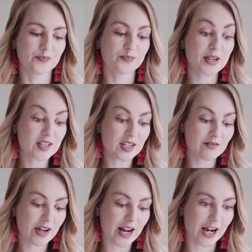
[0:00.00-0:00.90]
Basic
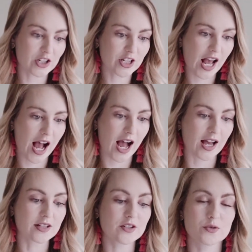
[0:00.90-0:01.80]
Invite actually
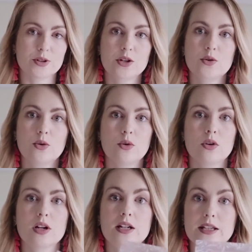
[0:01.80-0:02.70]
has this really cool
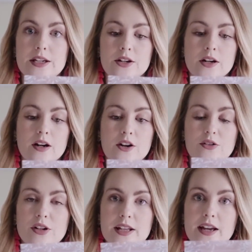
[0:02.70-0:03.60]
clear
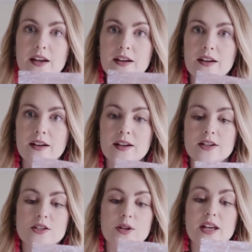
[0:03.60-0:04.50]
acrylic.
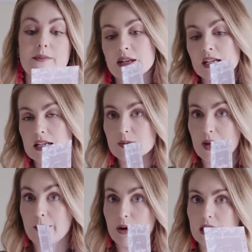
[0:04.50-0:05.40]
So, I mean, it is
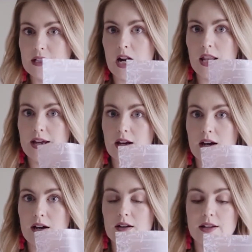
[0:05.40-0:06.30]
paper. It's not
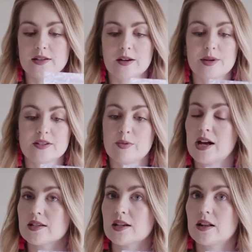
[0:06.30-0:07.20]
a piece of
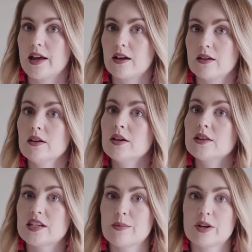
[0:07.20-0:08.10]
plastic like
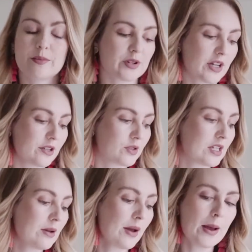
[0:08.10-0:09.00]
table numbers that you
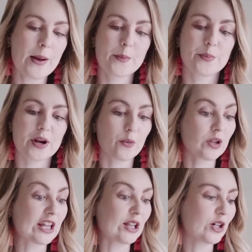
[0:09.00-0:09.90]
see, but it
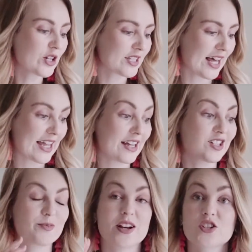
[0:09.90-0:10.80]
really looks like it,
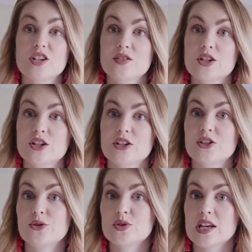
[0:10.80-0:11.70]
especially if you're
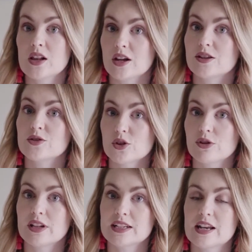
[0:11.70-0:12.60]
using a lot of those
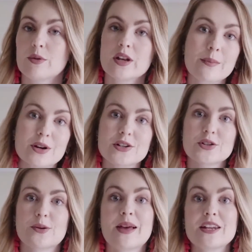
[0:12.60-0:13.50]
acrylic table numbers
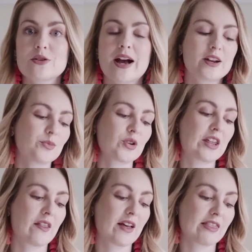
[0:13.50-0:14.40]
or menu items or
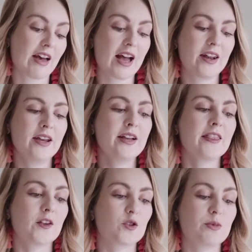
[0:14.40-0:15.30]
anything like that.
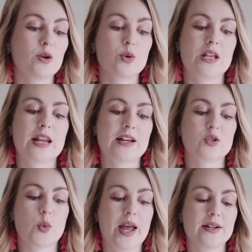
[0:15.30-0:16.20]
This would be a really nice
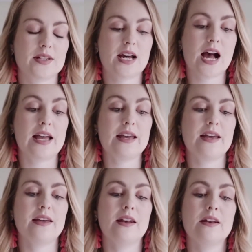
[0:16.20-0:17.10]
way to tie
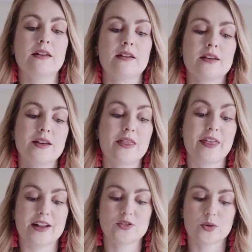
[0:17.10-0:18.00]
in
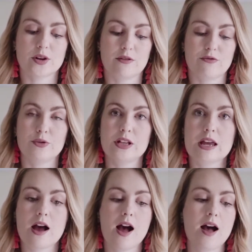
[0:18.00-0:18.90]
that sort of really
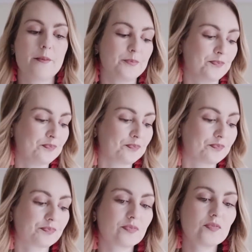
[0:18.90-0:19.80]

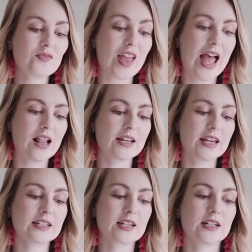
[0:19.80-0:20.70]

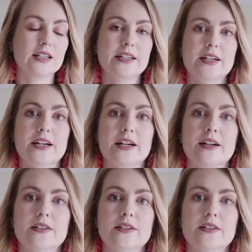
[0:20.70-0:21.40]
elegant, clear.